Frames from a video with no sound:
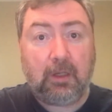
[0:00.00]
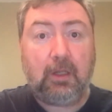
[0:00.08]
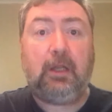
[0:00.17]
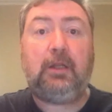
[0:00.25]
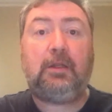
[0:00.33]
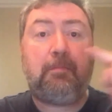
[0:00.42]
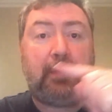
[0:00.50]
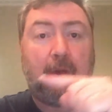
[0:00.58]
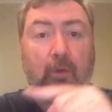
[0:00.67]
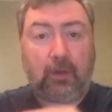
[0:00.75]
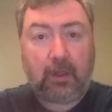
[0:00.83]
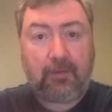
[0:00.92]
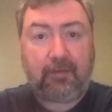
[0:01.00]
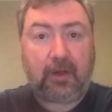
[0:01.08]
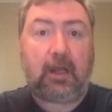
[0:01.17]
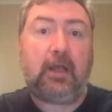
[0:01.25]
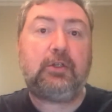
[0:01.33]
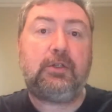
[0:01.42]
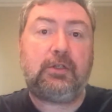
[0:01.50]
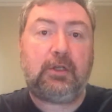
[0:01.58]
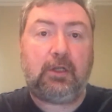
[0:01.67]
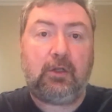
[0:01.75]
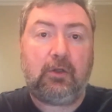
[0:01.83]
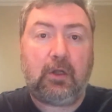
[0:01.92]
Hit the bell notification so
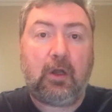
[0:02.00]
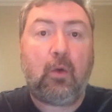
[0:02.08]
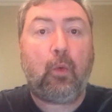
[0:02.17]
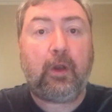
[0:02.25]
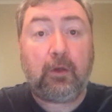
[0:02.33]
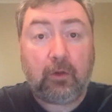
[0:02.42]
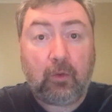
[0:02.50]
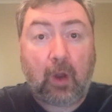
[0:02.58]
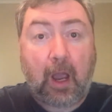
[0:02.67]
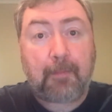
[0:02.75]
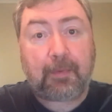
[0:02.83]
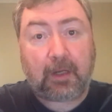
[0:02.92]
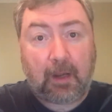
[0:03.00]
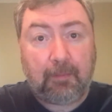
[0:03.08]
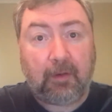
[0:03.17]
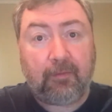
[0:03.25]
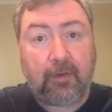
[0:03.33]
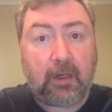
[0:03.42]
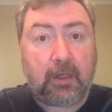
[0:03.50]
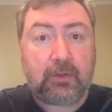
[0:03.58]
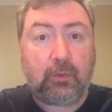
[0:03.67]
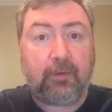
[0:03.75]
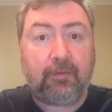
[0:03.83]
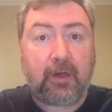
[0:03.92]
you know when new upcoming videos
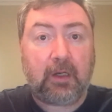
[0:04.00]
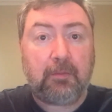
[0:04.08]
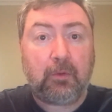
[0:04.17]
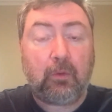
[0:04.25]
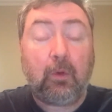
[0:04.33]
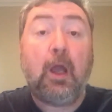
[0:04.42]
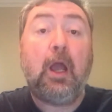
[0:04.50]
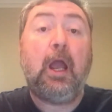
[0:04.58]
are available,